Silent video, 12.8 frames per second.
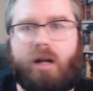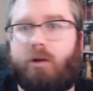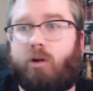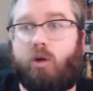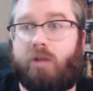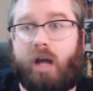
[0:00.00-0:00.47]
I
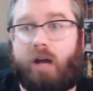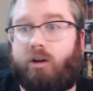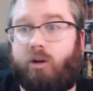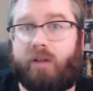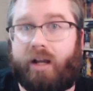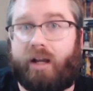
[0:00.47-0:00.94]
don't
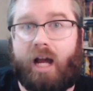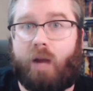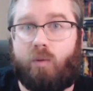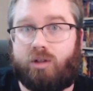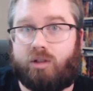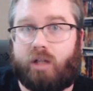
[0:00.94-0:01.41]
know who that guy
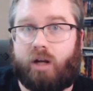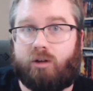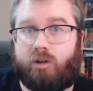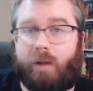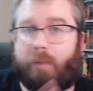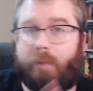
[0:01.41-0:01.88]
was there
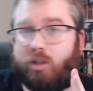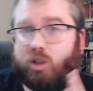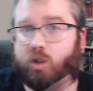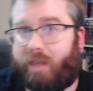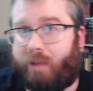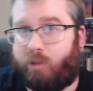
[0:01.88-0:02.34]
too, but I'm
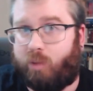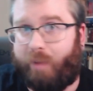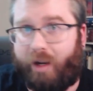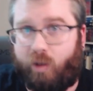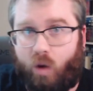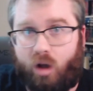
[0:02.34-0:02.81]
assuming that was
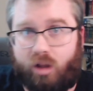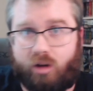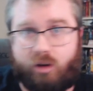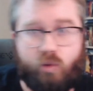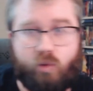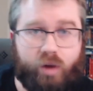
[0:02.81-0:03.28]
Amanda
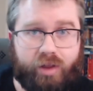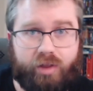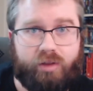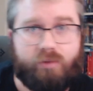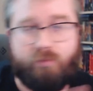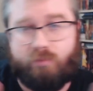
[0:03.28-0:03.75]
Waller
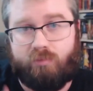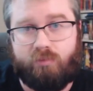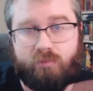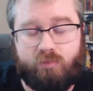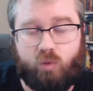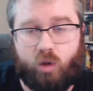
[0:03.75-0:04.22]
with
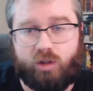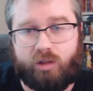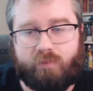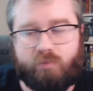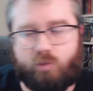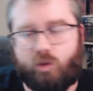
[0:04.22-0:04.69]

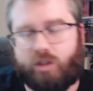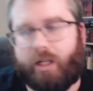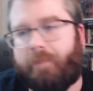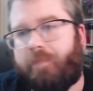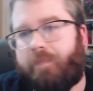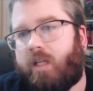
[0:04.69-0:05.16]
Wilson. We'll
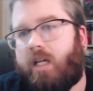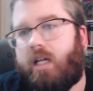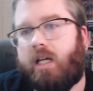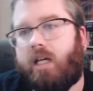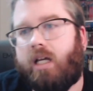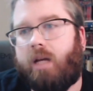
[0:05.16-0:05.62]
see.
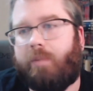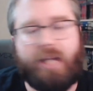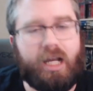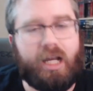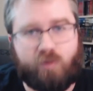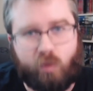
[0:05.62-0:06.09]
But
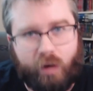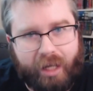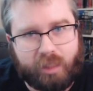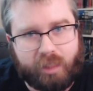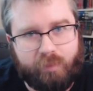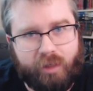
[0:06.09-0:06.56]
Task Force
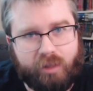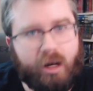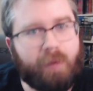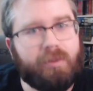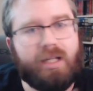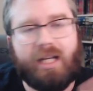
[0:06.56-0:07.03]
X name
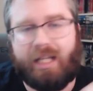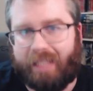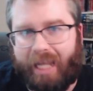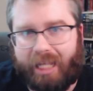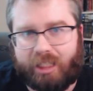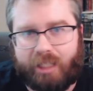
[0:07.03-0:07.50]
dropped.
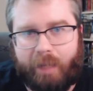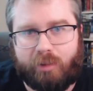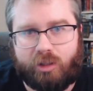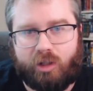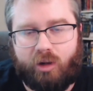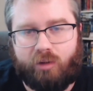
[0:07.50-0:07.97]
Last
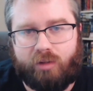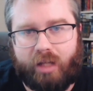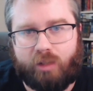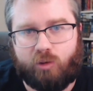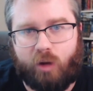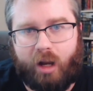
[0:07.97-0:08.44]
episode,
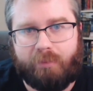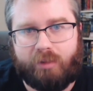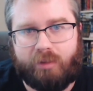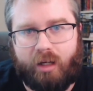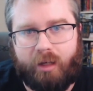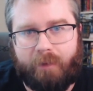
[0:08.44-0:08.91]
they
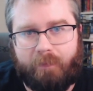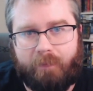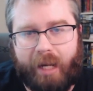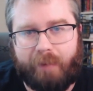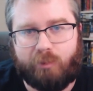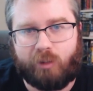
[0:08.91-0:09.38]
dropped,
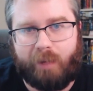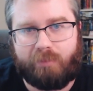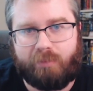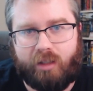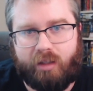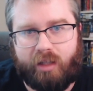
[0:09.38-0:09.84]
name
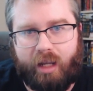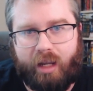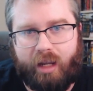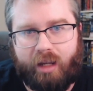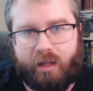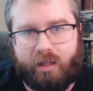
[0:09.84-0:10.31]
dropped
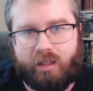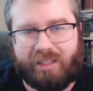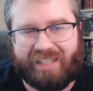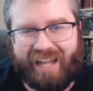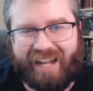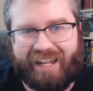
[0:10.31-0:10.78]
the
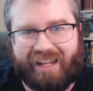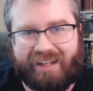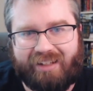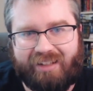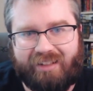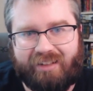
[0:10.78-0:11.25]

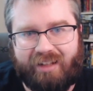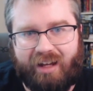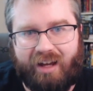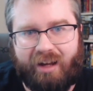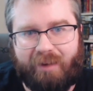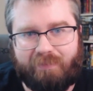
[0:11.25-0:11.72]
psychic,
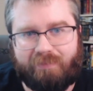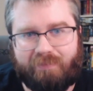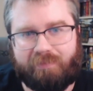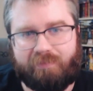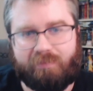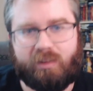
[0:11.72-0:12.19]
the
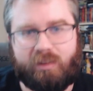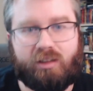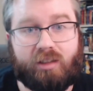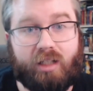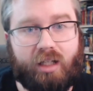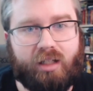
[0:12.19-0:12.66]

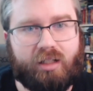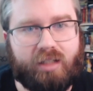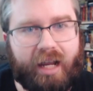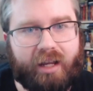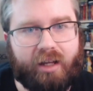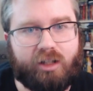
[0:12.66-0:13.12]

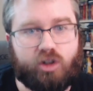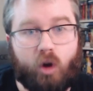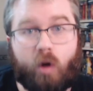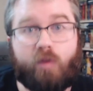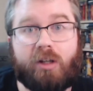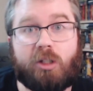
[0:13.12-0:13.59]
psychic
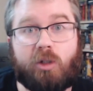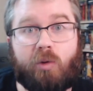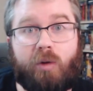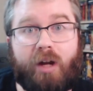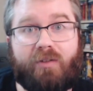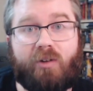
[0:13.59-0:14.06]
starfish or
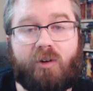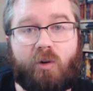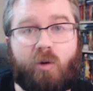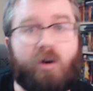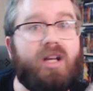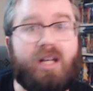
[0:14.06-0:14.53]
whatever,
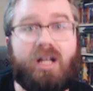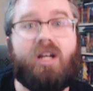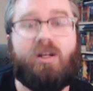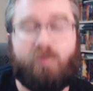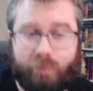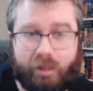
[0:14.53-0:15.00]
or
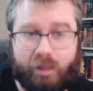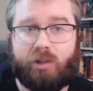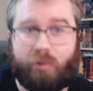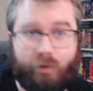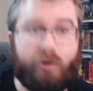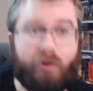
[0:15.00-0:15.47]
basically
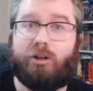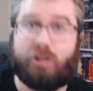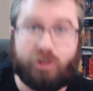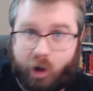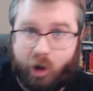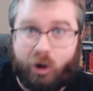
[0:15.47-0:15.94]
referring to
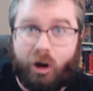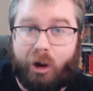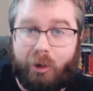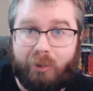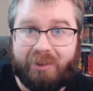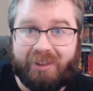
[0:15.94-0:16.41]

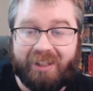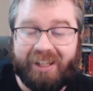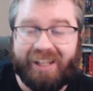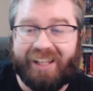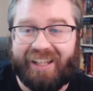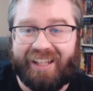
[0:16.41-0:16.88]
Starro.
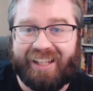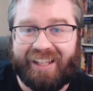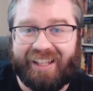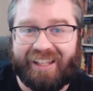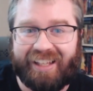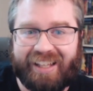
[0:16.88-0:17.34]

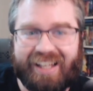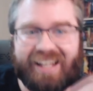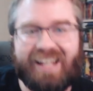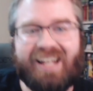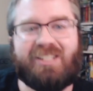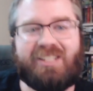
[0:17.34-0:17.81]

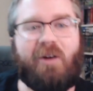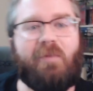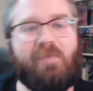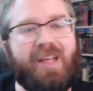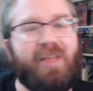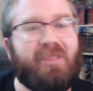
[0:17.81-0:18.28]
So
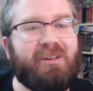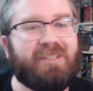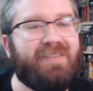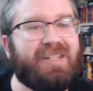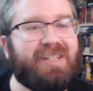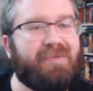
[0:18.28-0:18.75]
there's
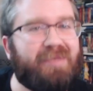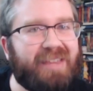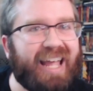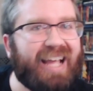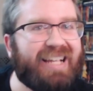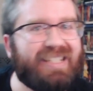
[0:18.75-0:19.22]
definitely some
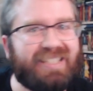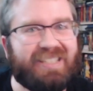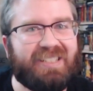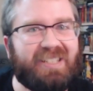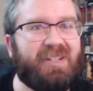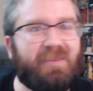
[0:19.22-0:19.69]
things
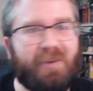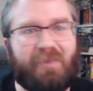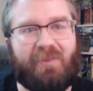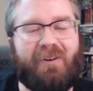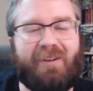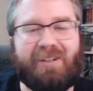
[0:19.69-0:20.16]
that they're
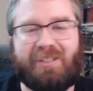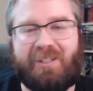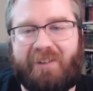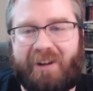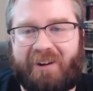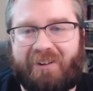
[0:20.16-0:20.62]
referring
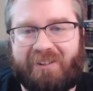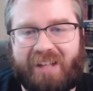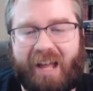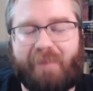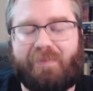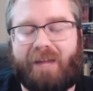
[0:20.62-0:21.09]
to
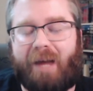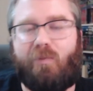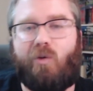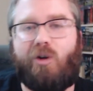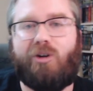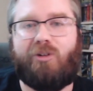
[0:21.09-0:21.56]
here.
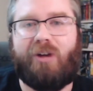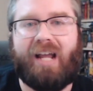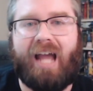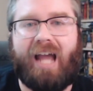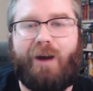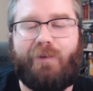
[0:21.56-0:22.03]
I'm
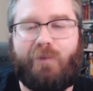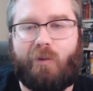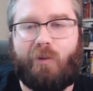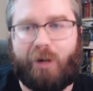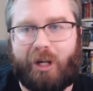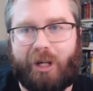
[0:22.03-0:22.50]
wondering how far
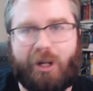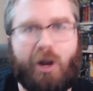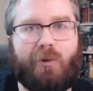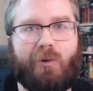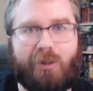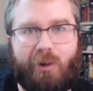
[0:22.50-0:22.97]
we're going to
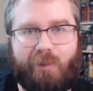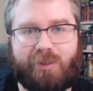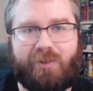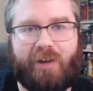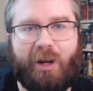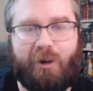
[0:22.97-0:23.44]
go in terms
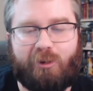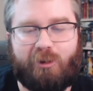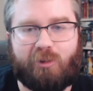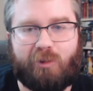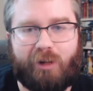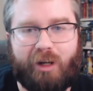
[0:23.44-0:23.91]
of
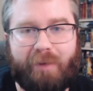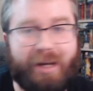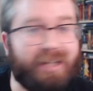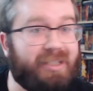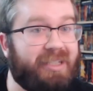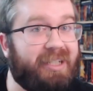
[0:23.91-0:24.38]
characters we're going to
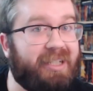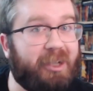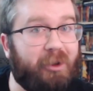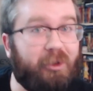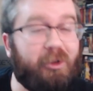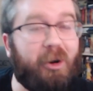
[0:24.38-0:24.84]
meet.
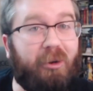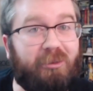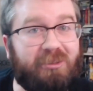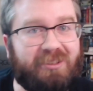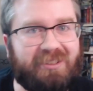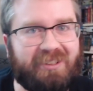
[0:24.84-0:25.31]
Who
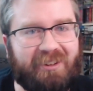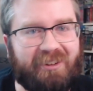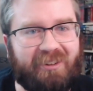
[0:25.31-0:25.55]
knows?